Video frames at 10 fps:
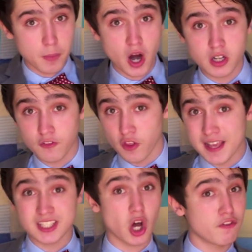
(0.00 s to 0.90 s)
part for
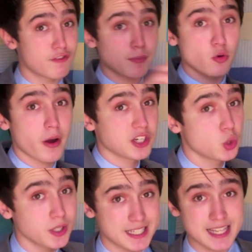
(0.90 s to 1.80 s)
this on February
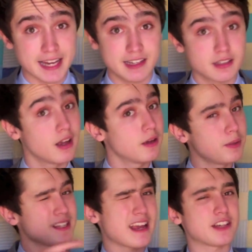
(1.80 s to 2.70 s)
22nd.
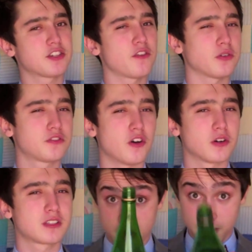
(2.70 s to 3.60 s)
Please cast your votes,
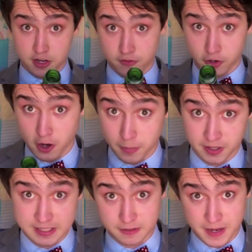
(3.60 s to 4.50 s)
folks. Thank you for your
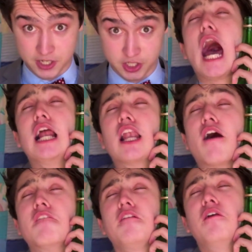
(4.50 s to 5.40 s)
participation. I
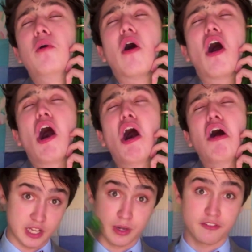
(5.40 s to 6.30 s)
love you all.
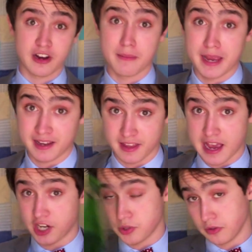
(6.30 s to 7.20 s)
And whenever I make the
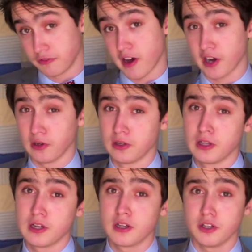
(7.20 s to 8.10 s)
actual final,
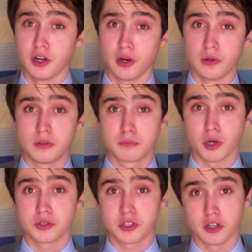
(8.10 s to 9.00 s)
you know,
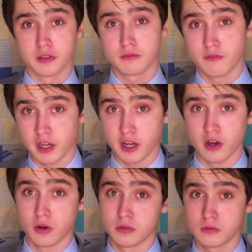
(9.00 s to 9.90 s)
BROSCAR
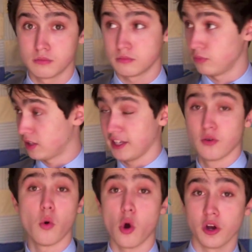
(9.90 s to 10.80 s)
video with the
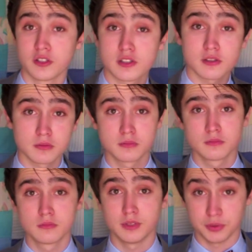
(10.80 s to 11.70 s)
awards,
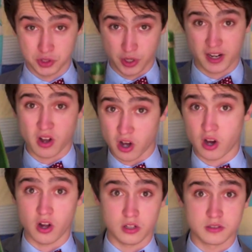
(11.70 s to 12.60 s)
we will drink
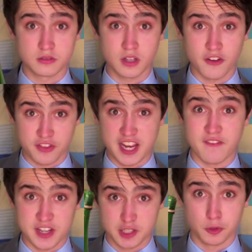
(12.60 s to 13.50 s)
all of the
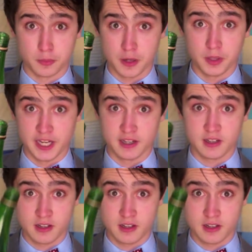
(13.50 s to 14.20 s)
invisible bubbly